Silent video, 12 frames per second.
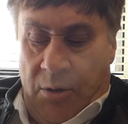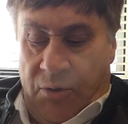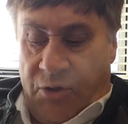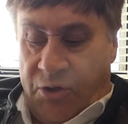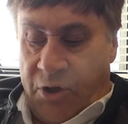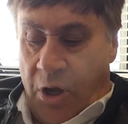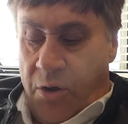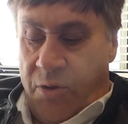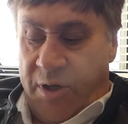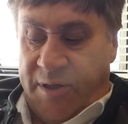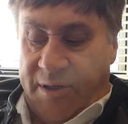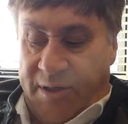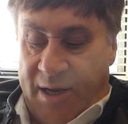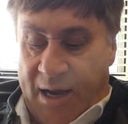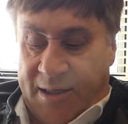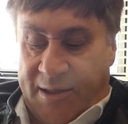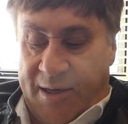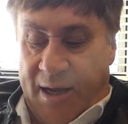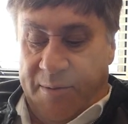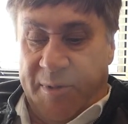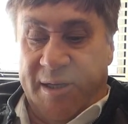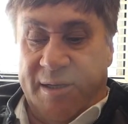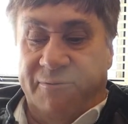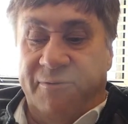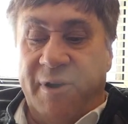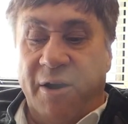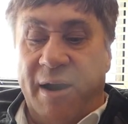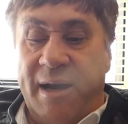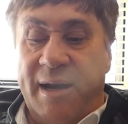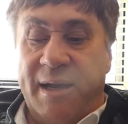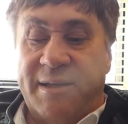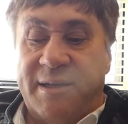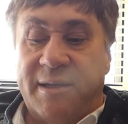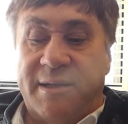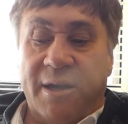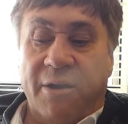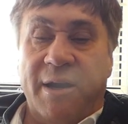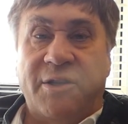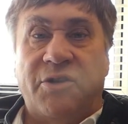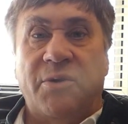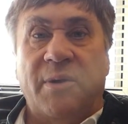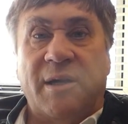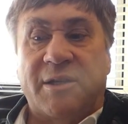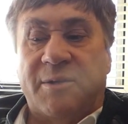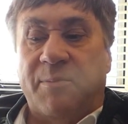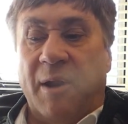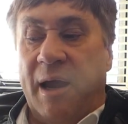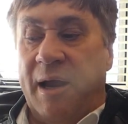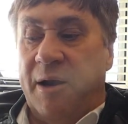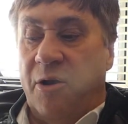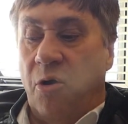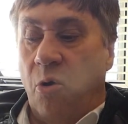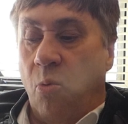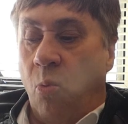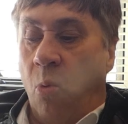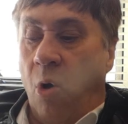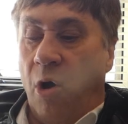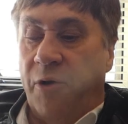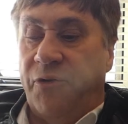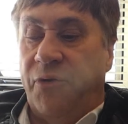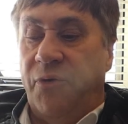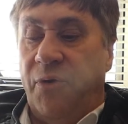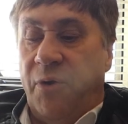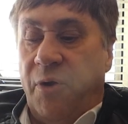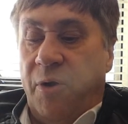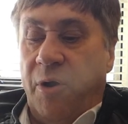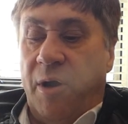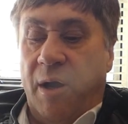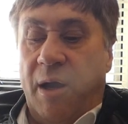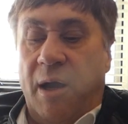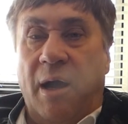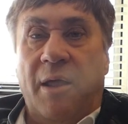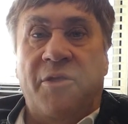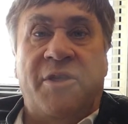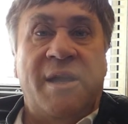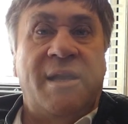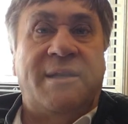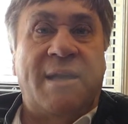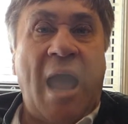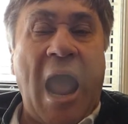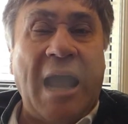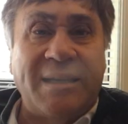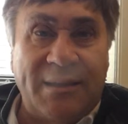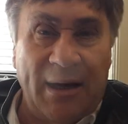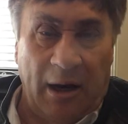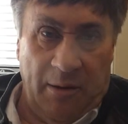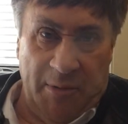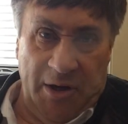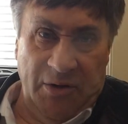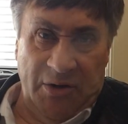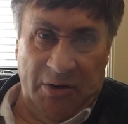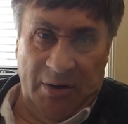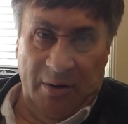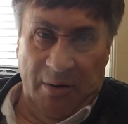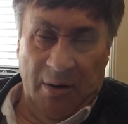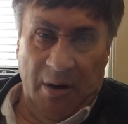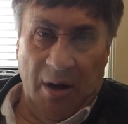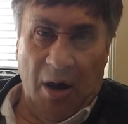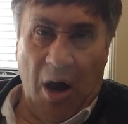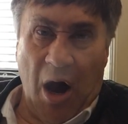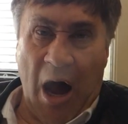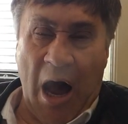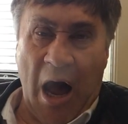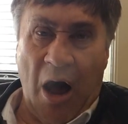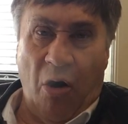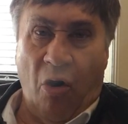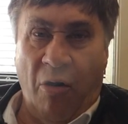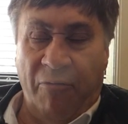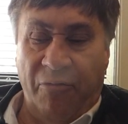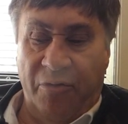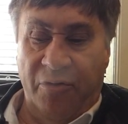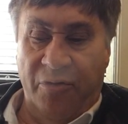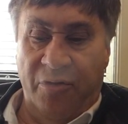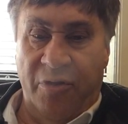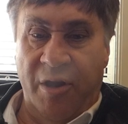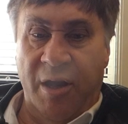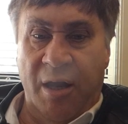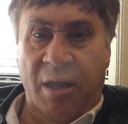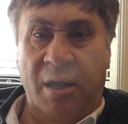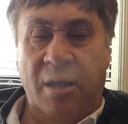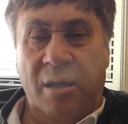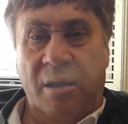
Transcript: So this tax statement is very necessary to explain what the tax elements are of the